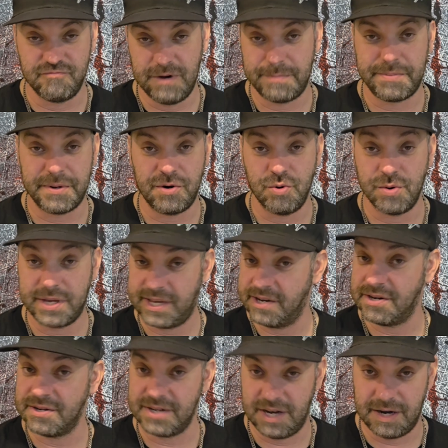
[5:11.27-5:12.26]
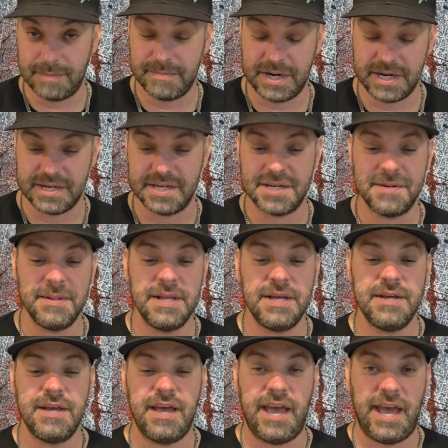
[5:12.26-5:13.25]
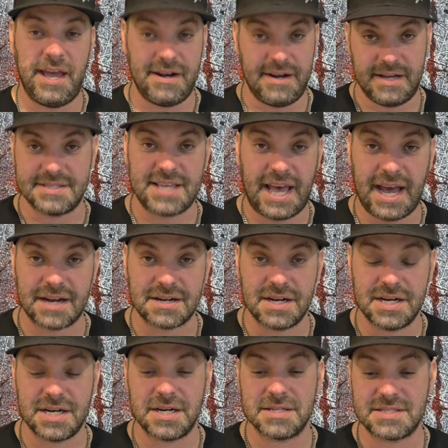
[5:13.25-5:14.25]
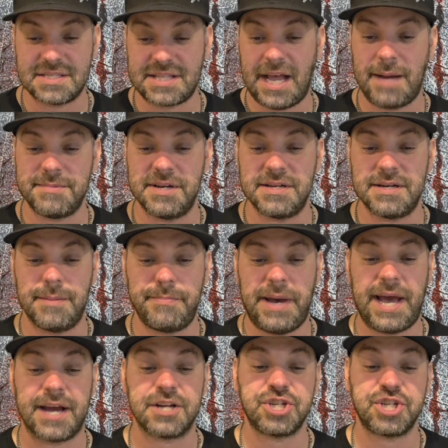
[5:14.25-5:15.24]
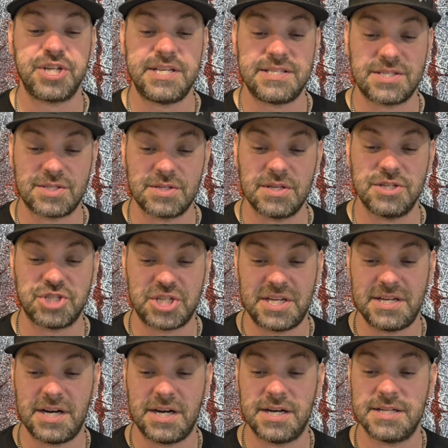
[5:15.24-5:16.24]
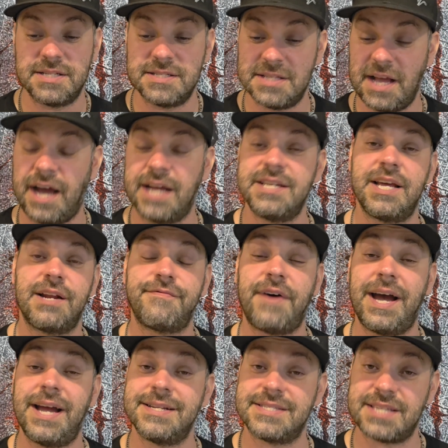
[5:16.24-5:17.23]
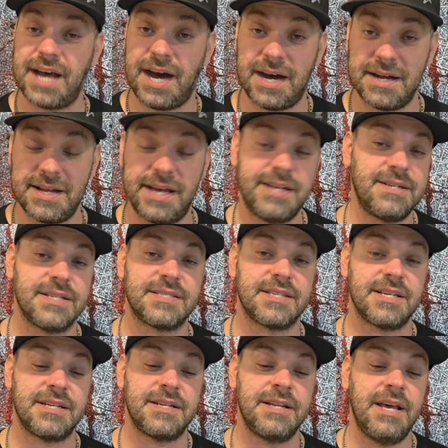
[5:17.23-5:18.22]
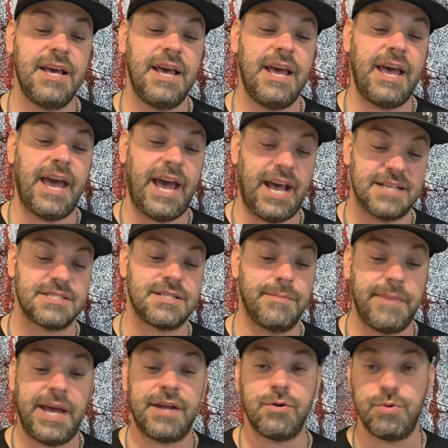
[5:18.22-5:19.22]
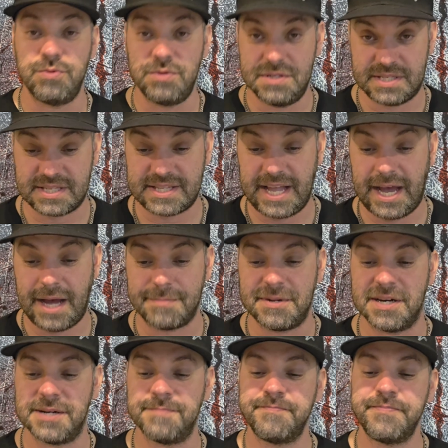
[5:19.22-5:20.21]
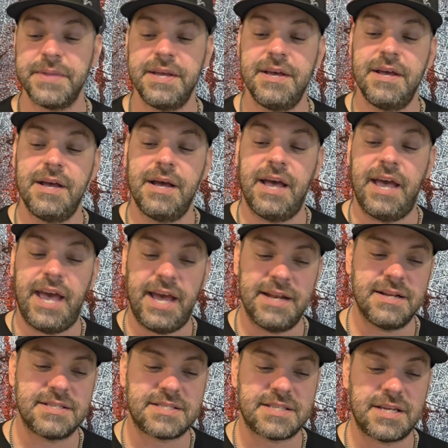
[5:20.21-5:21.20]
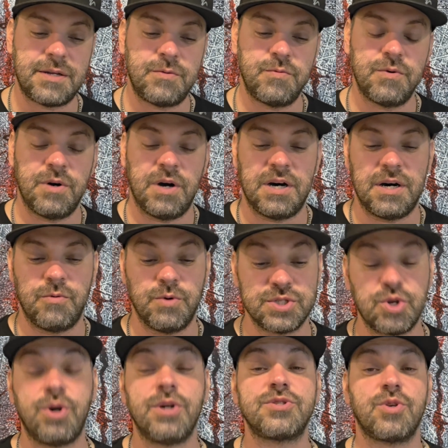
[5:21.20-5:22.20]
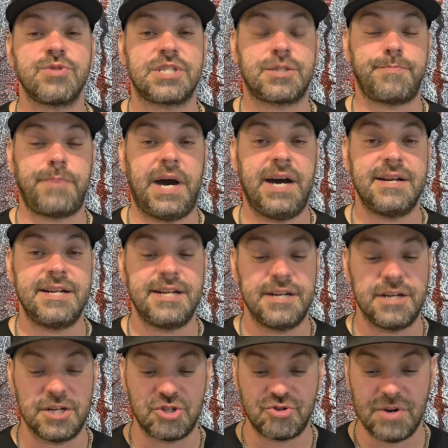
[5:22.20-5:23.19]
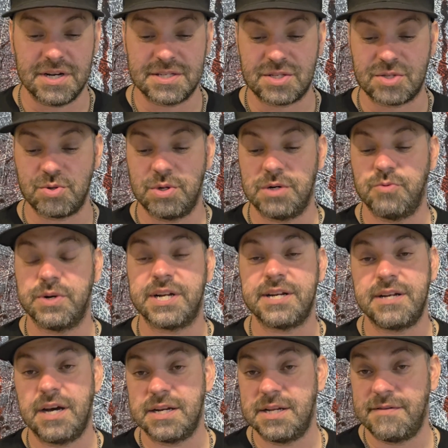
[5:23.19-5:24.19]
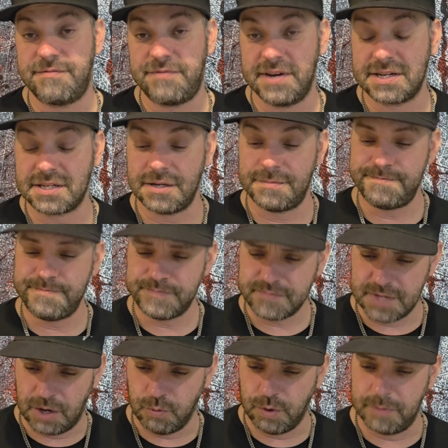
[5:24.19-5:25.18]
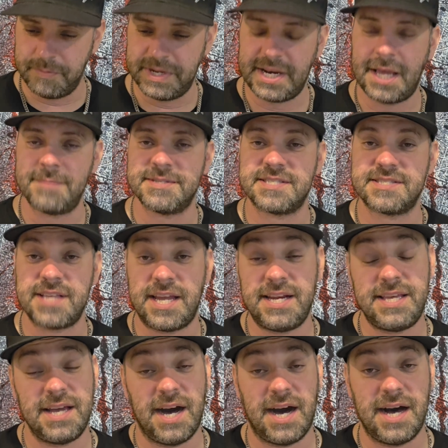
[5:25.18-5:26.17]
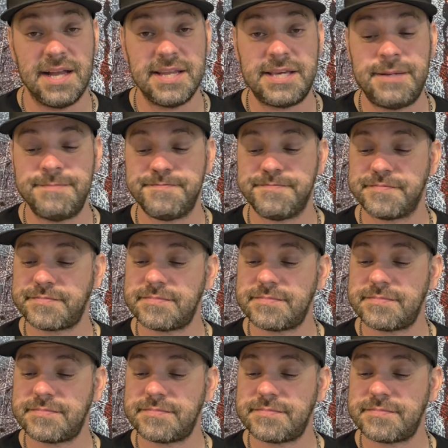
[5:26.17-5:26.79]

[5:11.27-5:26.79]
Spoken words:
Ripper who killed her mother and attacked her, stabbed her in the back. She identified Todd Henderson as the man who stabbed her. Henderson was also spotted in a drugstore with another victim, a woman named Sadie Holly.